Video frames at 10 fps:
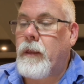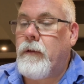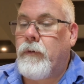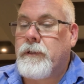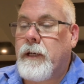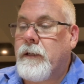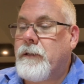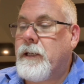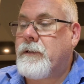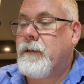wasn't under
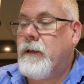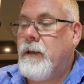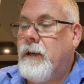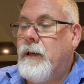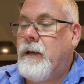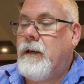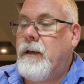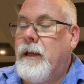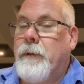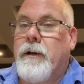test.
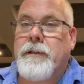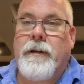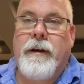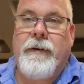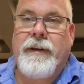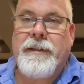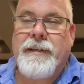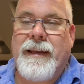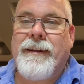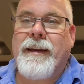And because I don't have an
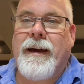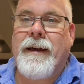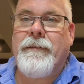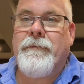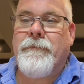extender card